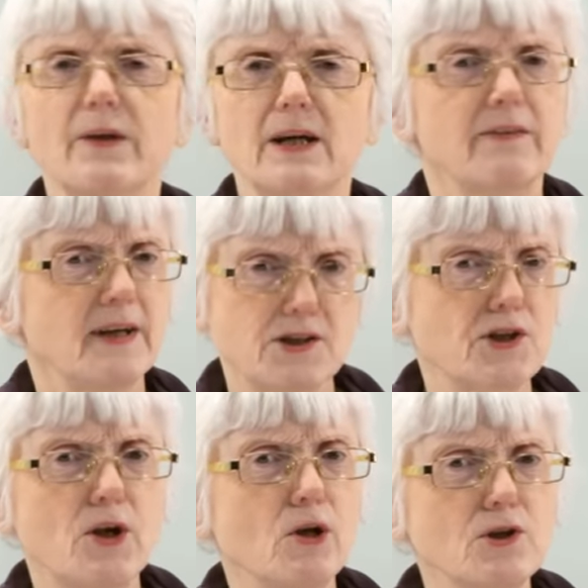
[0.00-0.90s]

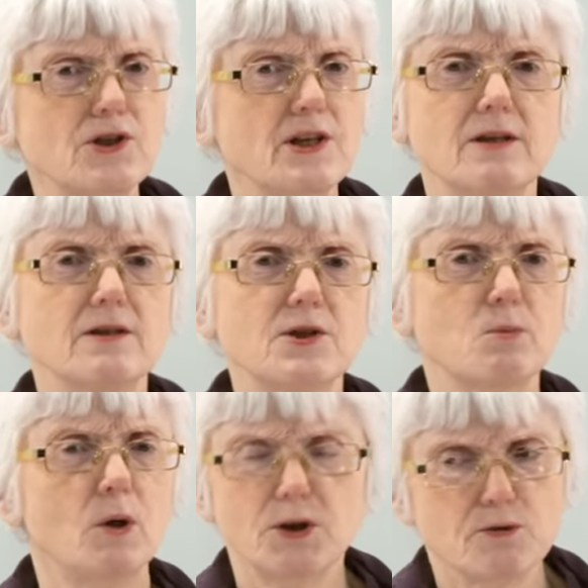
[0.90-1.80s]
that's nonsense.
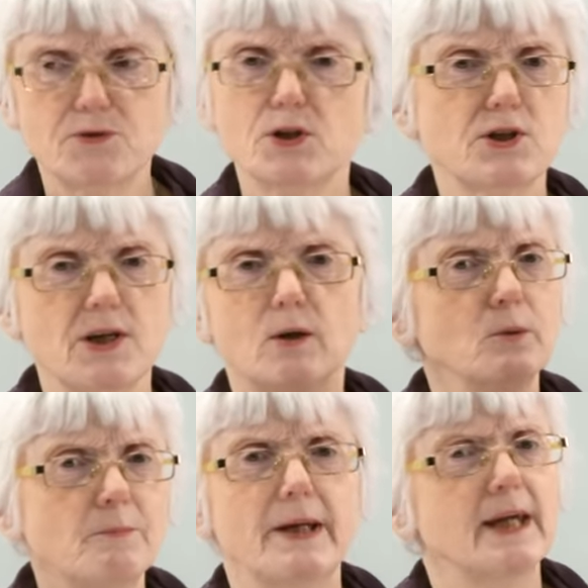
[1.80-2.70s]
What you've just
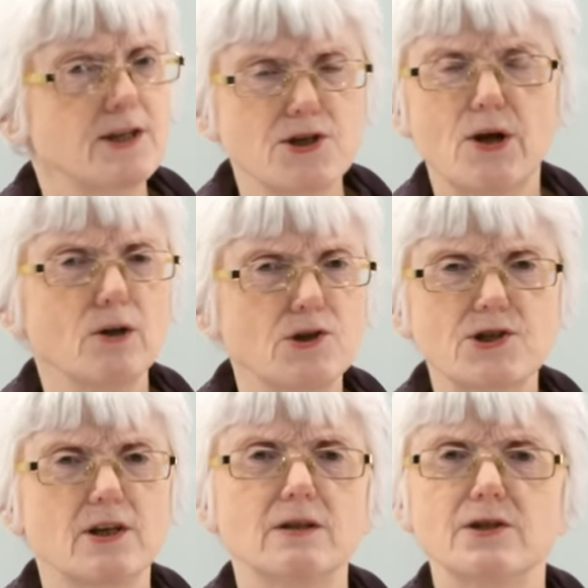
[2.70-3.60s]
told me is
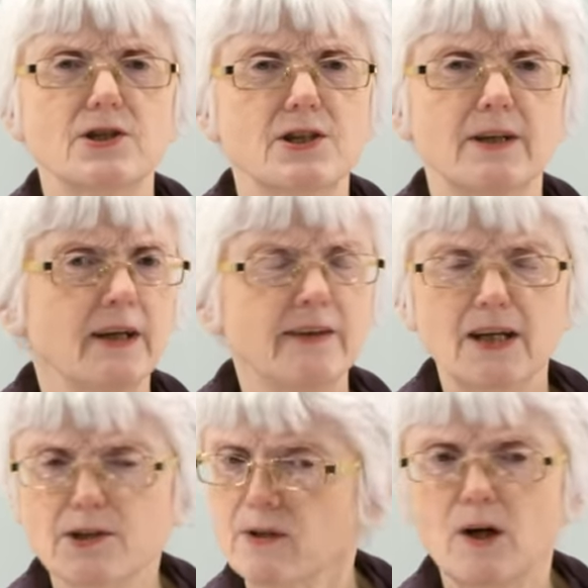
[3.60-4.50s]
nonsense.
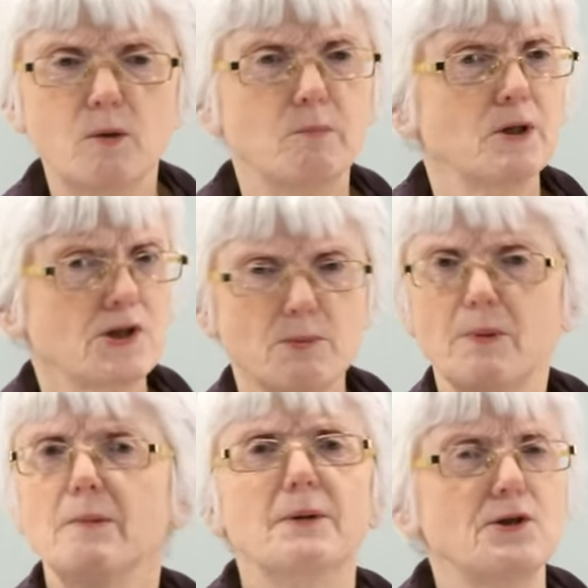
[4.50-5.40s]
That can't
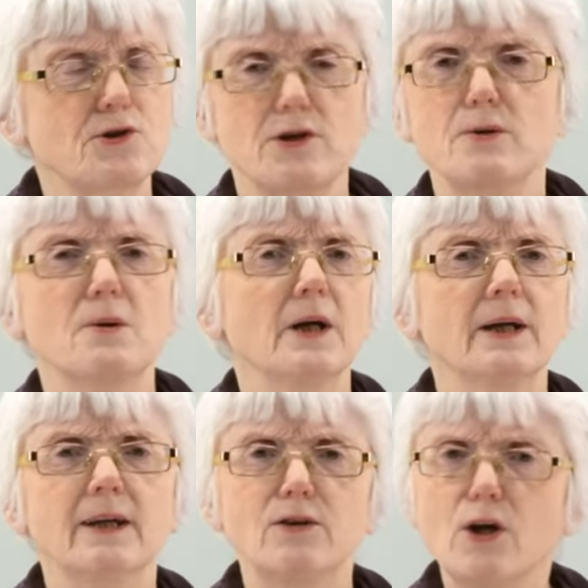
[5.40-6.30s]
possibly be true.
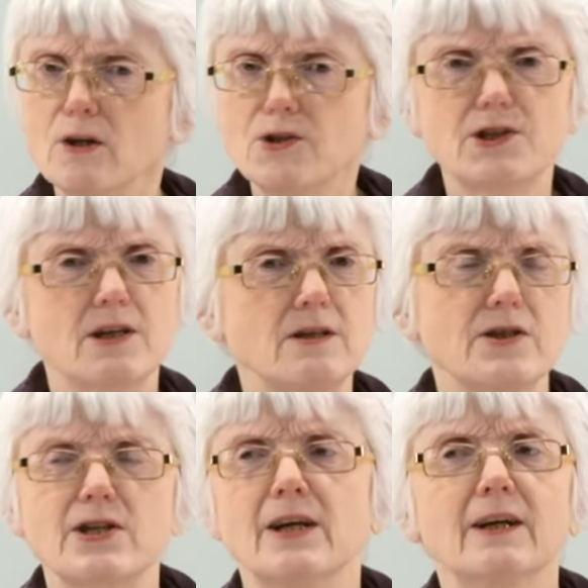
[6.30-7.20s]

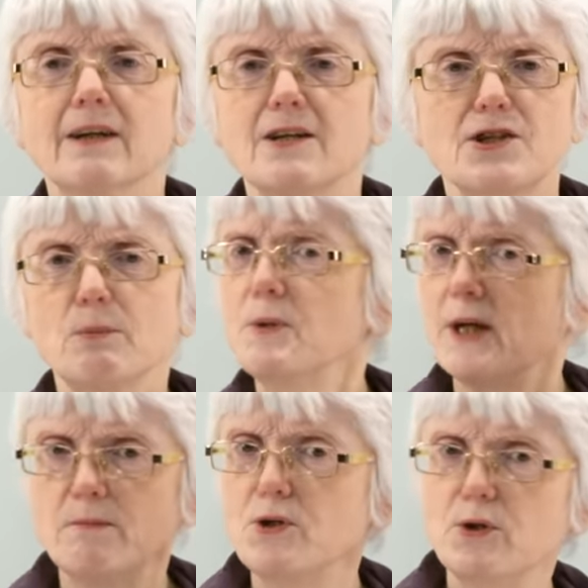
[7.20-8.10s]
Nonsense.
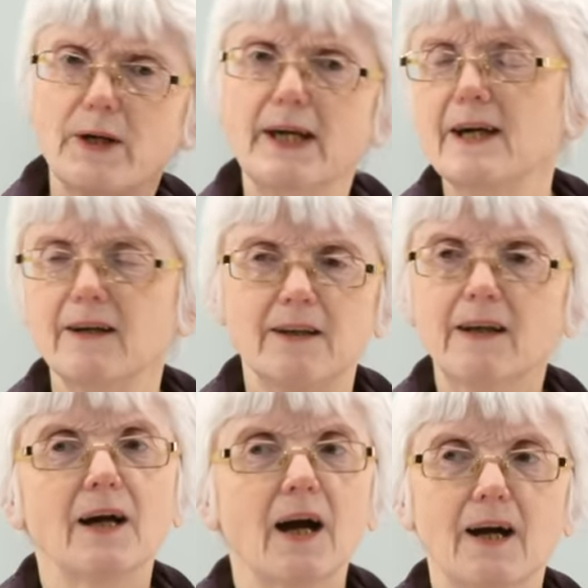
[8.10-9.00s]
Sometimes you hear
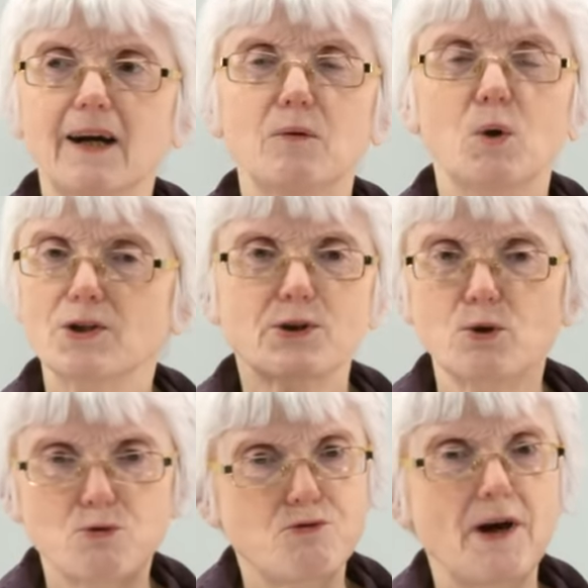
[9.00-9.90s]
what's
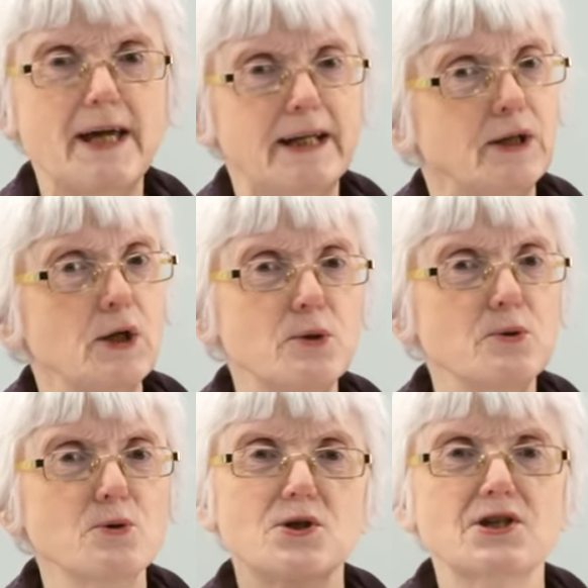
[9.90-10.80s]
called fake
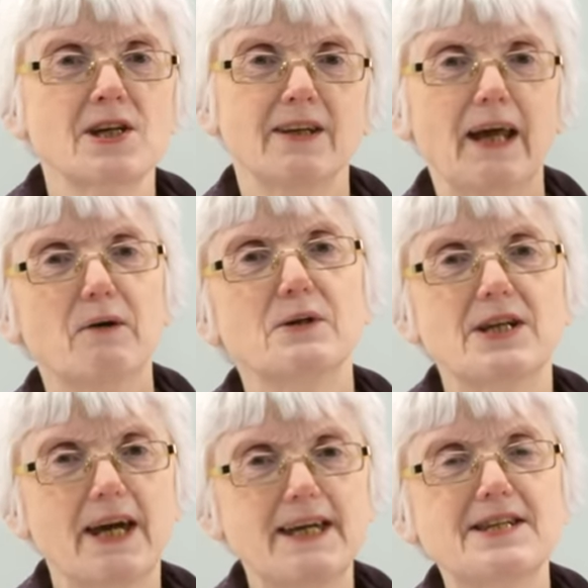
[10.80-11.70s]
news
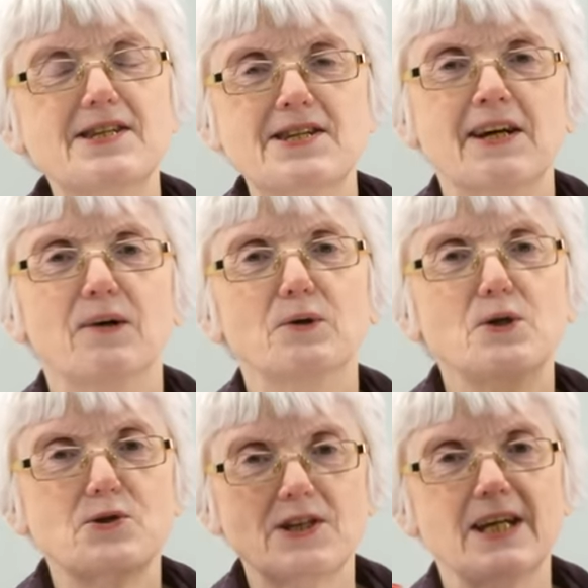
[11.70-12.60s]
nowadays, or
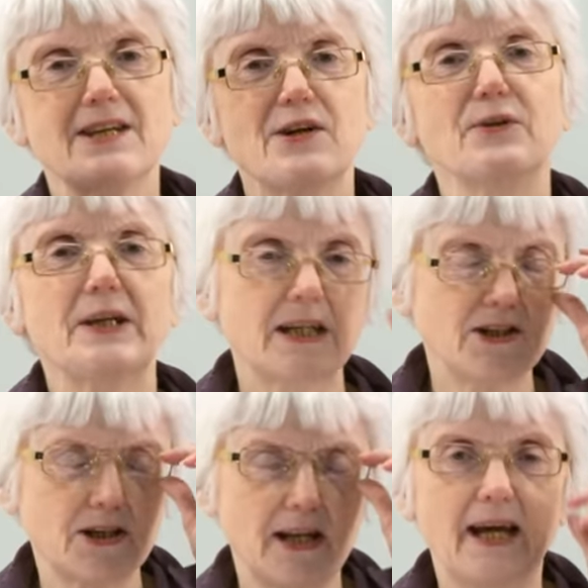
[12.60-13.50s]
you see it on the
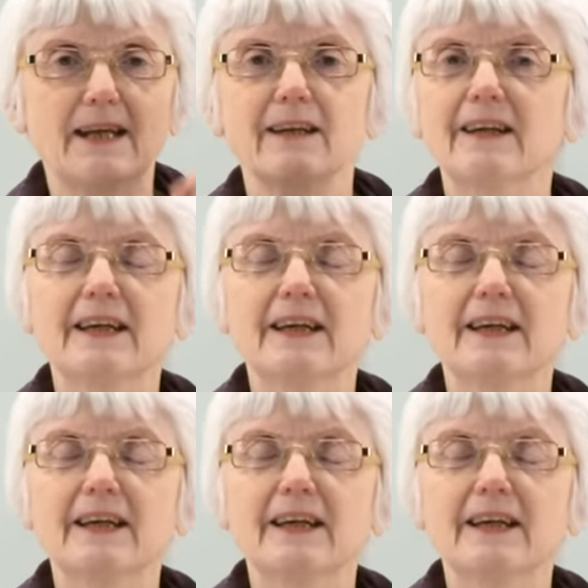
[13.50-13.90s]
internet,